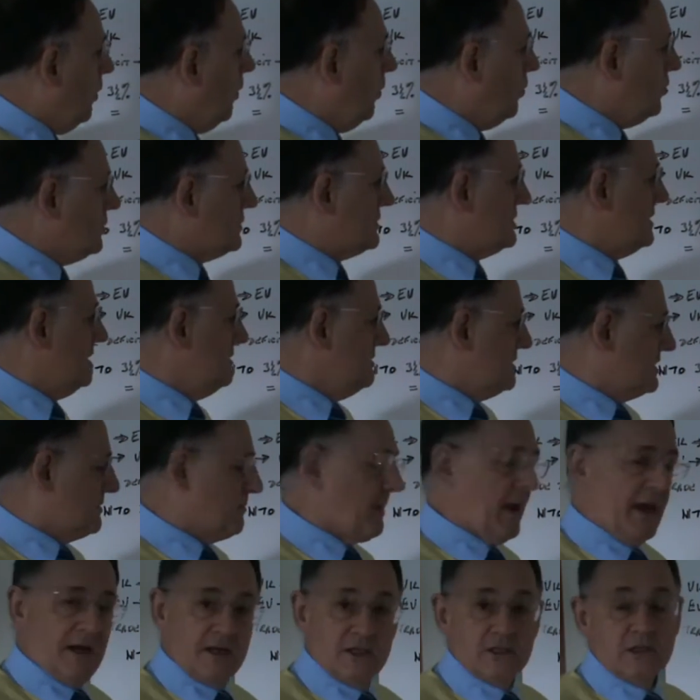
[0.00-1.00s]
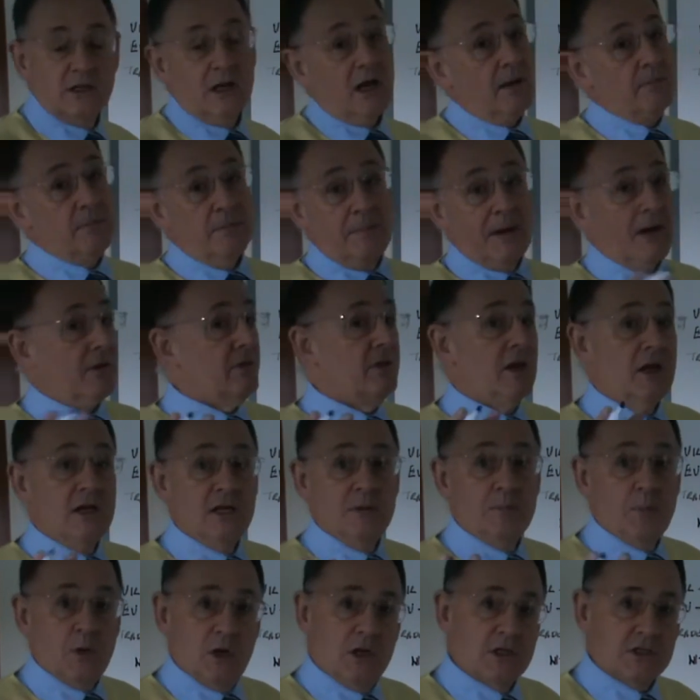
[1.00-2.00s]
also spends, and I'm about the
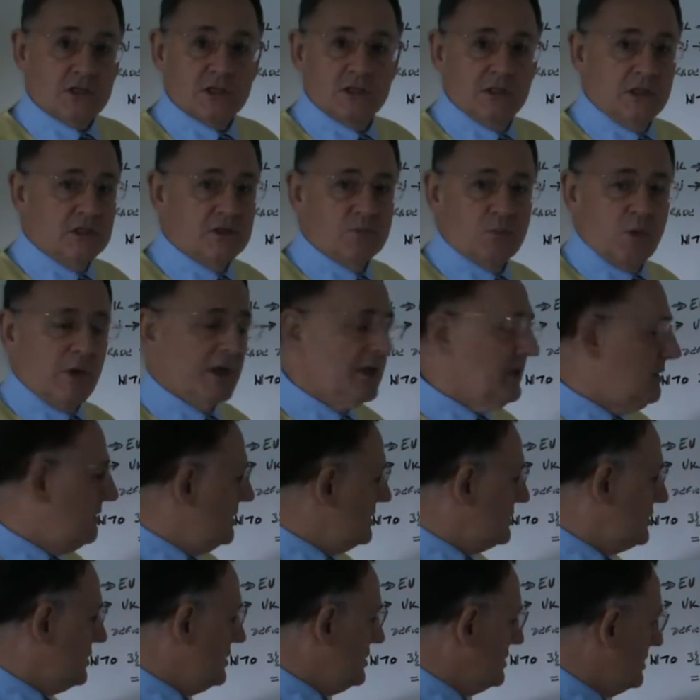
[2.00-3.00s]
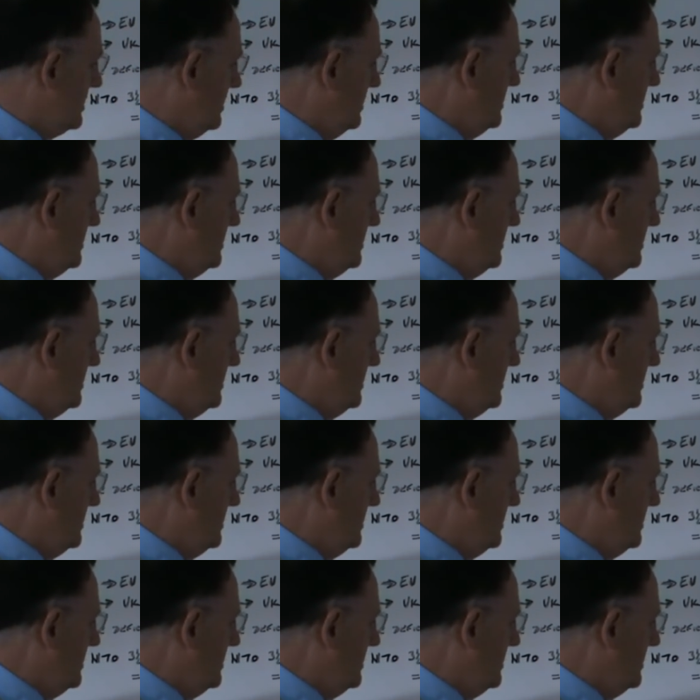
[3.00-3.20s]
only person that's bringing this into the